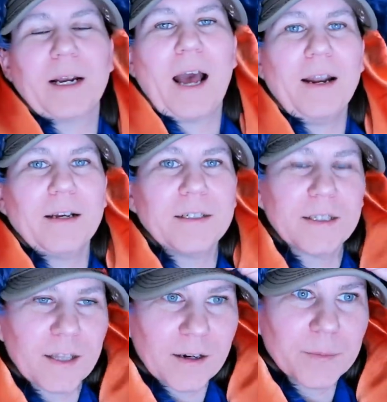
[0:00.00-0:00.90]
But I got it
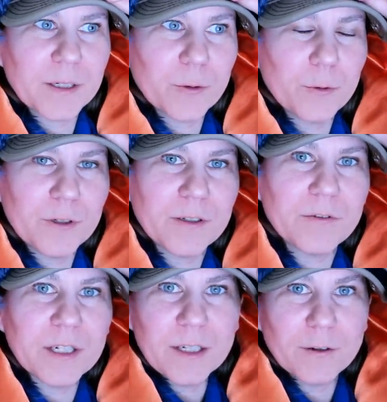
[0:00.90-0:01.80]
because I thought it'd be cool in
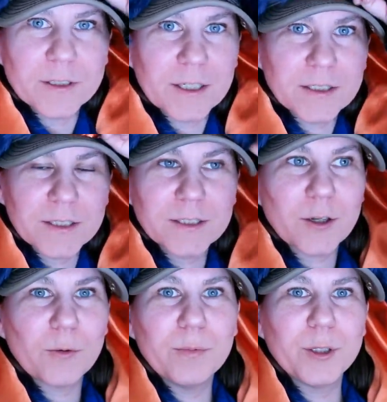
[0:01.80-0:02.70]
the videos because it's
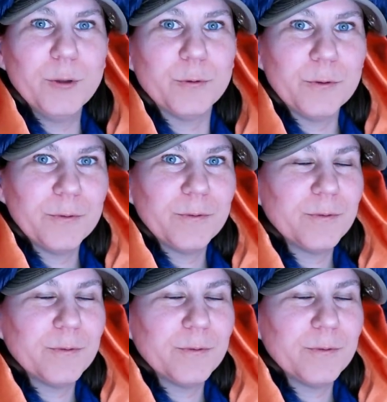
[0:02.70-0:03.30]
so blue.